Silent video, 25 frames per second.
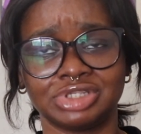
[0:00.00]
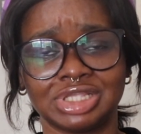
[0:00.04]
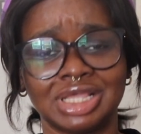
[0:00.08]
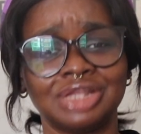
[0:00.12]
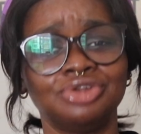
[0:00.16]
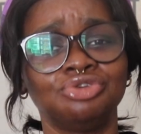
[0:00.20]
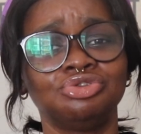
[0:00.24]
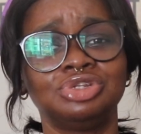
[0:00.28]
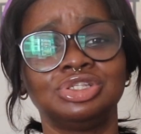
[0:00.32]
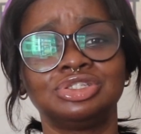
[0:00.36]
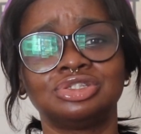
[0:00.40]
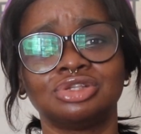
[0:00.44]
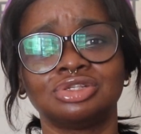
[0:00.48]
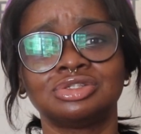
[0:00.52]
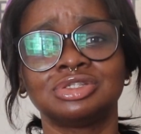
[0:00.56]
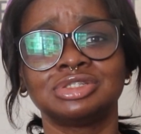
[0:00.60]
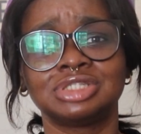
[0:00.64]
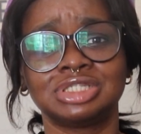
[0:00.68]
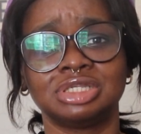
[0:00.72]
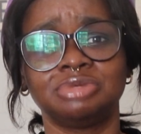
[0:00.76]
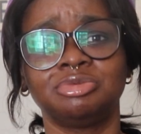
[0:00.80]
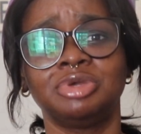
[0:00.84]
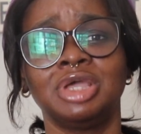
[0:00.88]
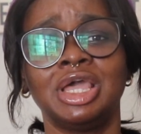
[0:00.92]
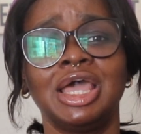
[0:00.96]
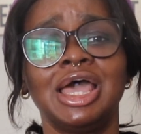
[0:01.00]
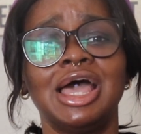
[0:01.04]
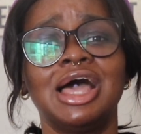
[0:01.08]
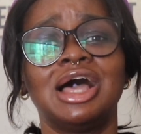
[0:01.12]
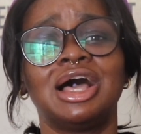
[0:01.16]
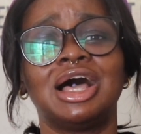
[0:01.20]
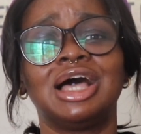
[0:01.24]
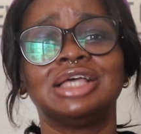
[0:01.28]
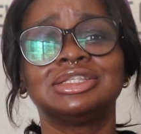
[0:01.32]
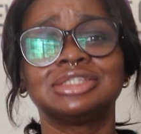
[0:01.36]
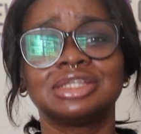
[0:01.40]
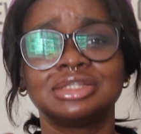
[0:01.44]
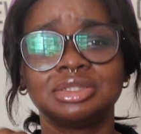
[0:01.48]
I know this doesn't seem
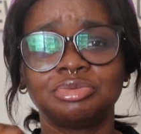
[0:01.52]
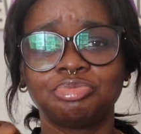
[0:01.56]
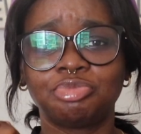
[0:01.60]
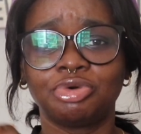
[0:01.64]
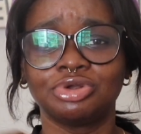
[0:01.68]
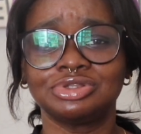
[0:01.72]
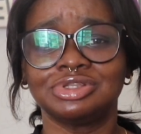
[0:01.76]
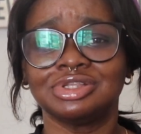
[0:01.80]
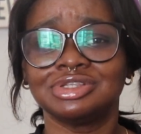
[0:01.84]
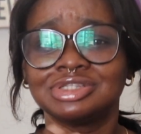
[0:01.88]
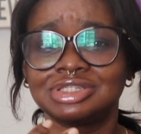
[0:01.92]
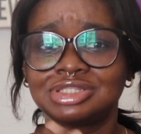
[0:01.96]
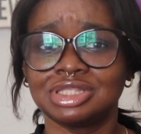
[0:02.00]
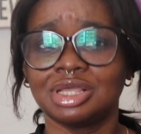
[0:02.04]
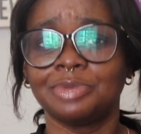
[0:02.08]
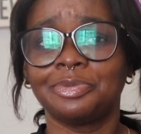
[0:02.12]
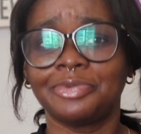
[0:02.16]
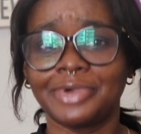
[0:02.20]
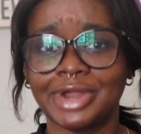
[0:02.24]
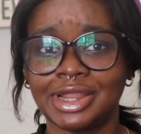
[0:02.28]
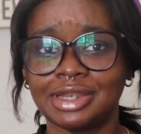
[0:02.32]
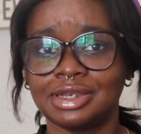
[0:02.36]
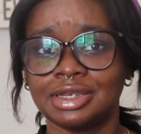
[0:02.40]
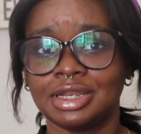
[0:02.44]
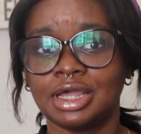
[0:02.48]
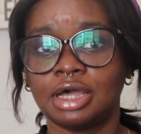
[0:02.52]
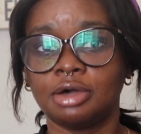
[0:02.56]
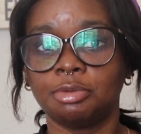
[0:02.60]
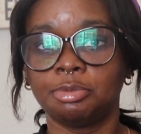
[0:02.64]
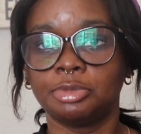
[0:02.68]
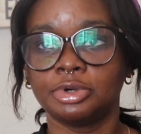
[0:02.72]
as an important step right now,